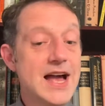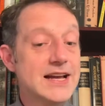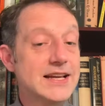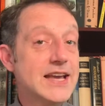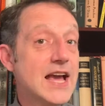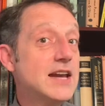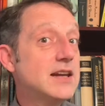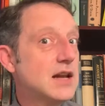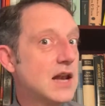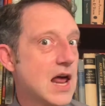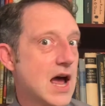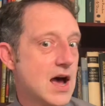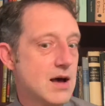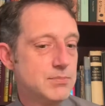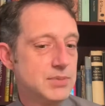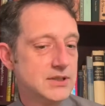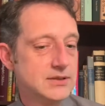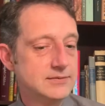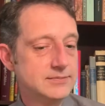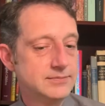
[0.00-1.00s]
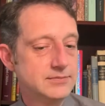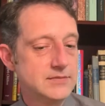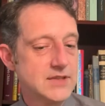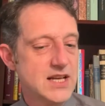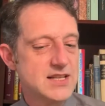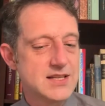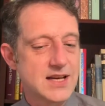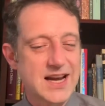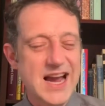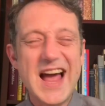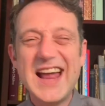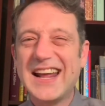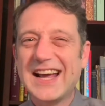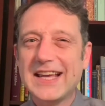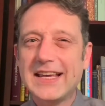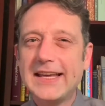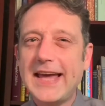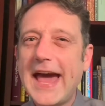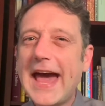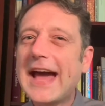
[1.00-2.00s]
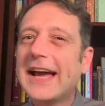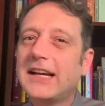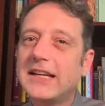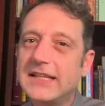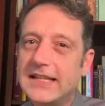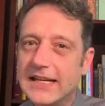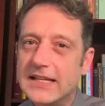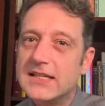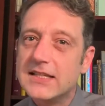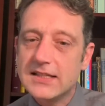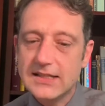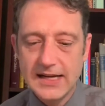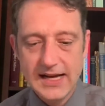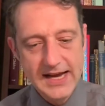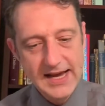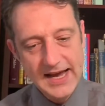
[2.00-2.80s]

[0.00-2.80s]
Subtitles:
Candelabre is a kind of cactus,